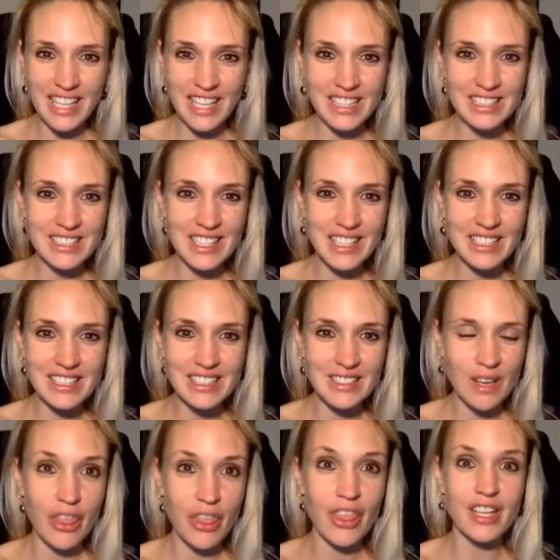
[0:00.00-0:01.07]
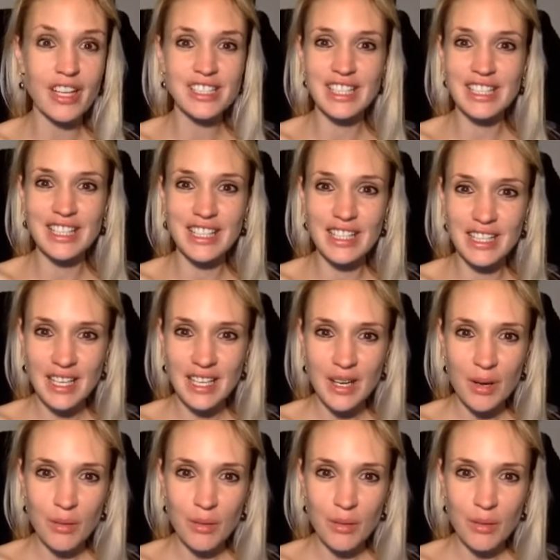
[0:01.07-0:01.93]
like 30-year